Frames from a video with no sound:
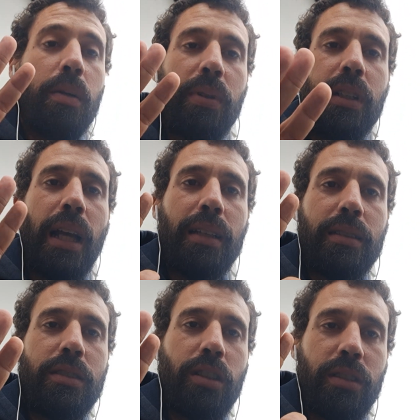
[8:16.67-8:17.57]
But
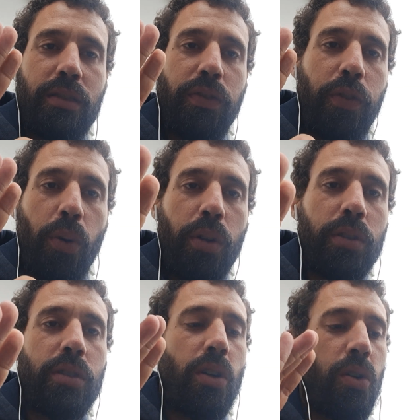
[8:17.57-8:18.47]
let's just
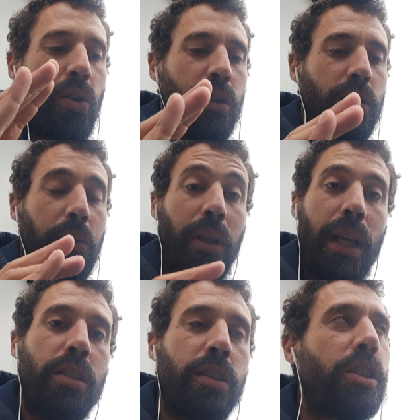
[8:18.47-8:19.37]
focus on the
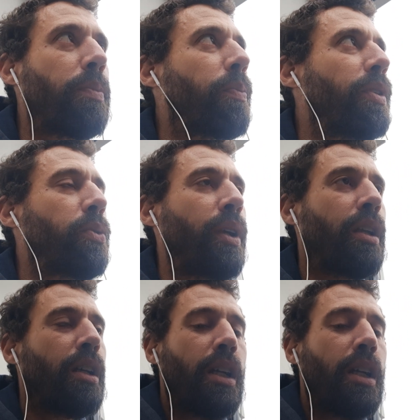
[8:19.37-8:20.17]
relationship between